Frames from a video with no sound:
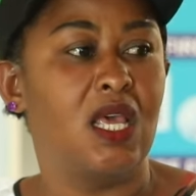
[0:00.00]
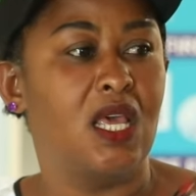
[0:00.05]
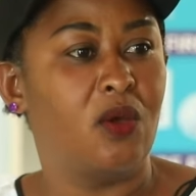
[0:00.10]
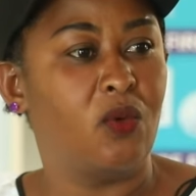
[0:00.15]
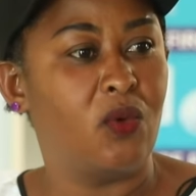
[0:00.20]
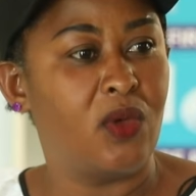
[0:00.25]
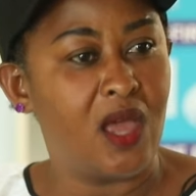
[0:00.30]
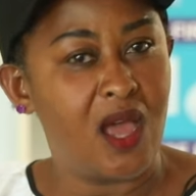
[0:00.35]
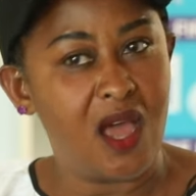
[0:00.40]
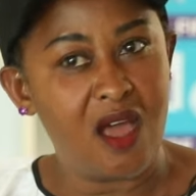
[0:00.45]

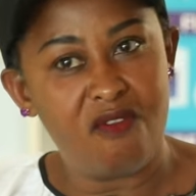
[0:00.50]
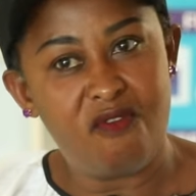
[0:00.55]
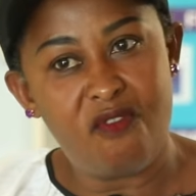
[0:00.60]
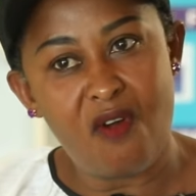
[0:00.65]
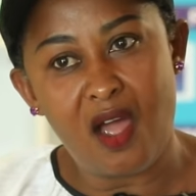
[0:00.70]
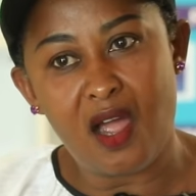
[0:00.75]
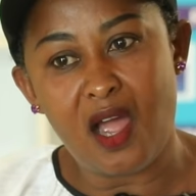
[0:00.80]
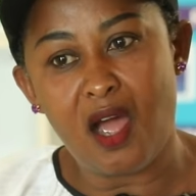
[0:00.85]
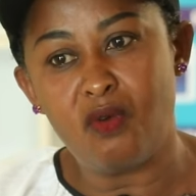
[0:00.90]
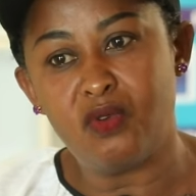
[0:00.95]
We have
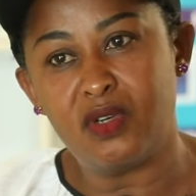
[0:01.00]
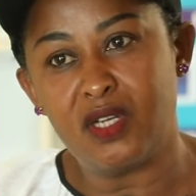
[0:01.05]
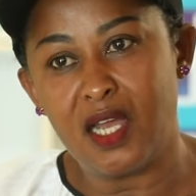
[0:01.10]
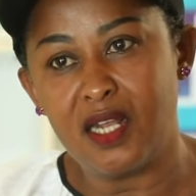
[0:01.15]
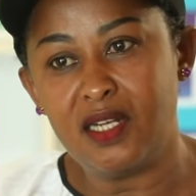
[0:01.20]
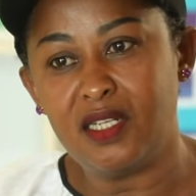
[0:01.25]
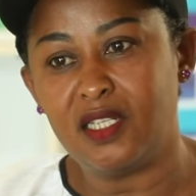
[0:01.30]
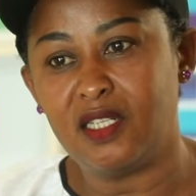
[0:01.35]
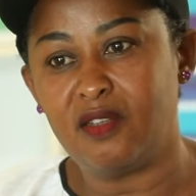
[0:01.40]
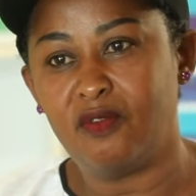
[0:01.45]

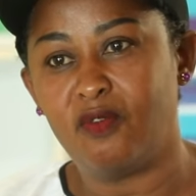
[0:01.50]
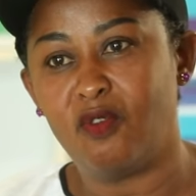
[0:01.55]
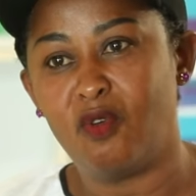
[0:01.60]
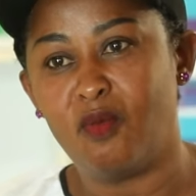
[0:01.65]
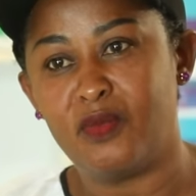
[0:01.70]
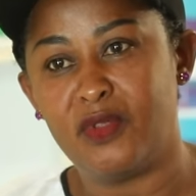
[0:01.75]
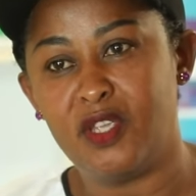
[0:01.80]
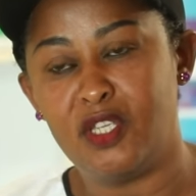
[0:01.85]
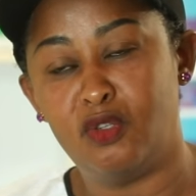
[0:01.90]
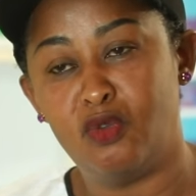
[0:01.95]
accountants
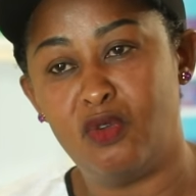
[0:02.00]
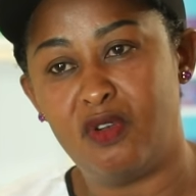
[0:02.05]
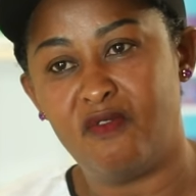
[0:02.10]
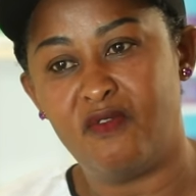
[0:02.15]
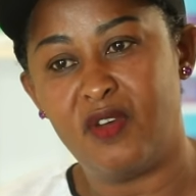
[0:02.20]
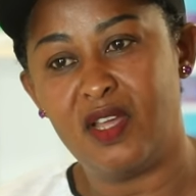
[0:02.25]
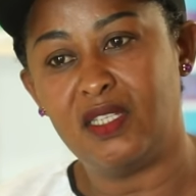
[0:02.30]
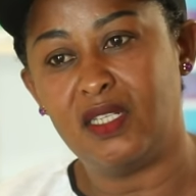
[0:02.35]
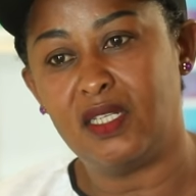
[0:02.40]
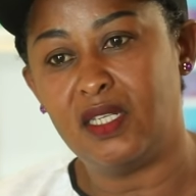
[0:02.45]
from these
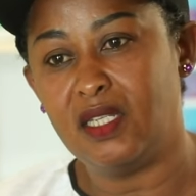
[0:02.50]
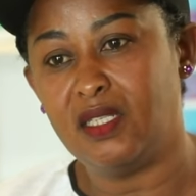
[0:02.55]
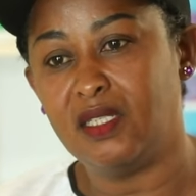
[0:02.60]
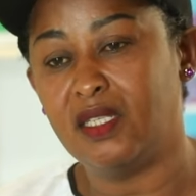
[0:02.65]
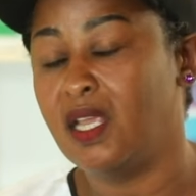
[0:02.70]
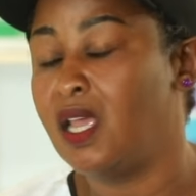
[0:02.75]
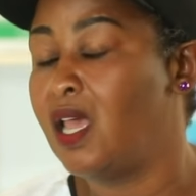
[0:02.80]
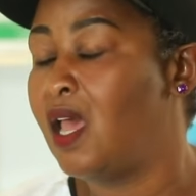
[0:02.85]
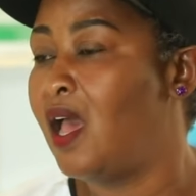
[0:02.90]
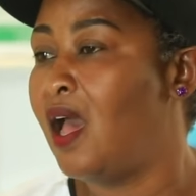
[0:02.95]

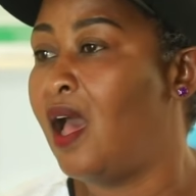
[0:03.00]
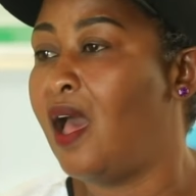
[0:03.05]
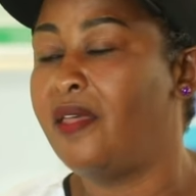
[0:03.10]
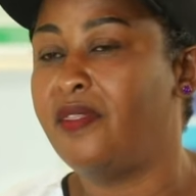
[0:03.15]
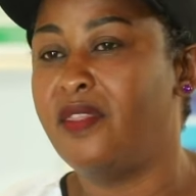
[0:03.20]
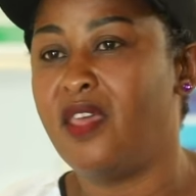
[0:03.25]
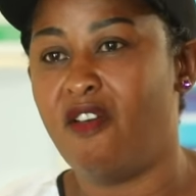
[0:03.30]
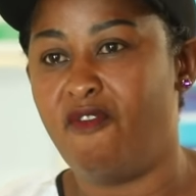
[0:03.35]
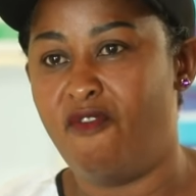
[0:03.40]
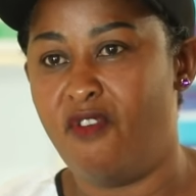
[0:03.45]
universities,
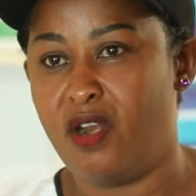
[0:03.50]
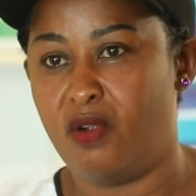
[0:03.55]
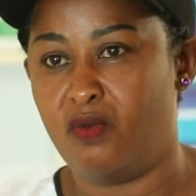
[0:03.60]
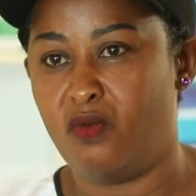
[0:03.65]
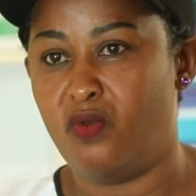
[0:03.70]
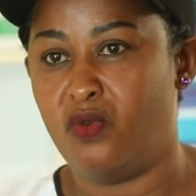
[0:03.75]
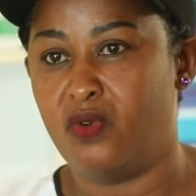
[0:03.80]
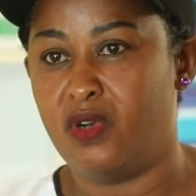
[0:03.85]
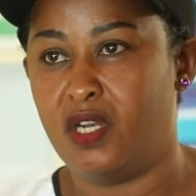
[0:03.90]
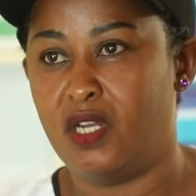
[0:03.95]
and they are very
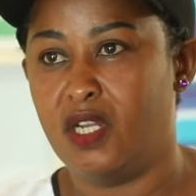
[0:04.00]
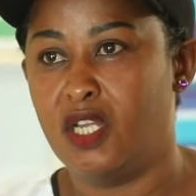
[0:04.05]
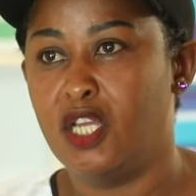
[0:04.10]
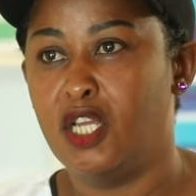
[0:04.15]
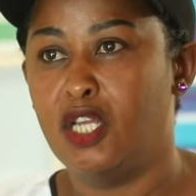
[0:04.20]
good.